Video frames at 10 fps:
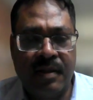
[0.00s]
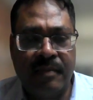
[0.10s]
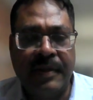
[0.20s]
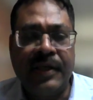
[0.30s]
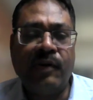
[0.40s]

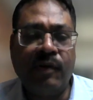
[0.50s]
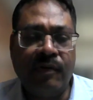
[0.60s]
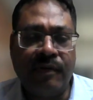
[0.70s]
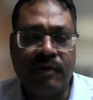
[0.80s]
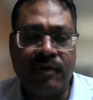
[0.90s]
Marie Curie
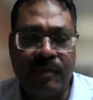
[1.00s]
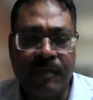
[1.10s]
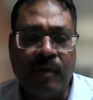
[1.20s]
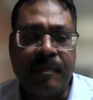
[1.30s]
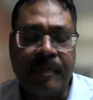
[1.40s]
Fellowship,
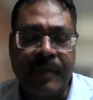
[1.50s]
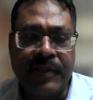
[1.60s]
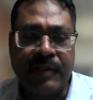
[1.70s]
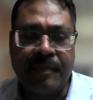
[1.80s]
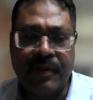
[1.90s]
your
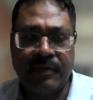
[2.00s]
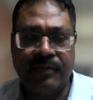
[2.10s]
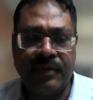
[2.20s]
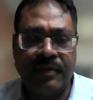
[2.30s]
preparation? Because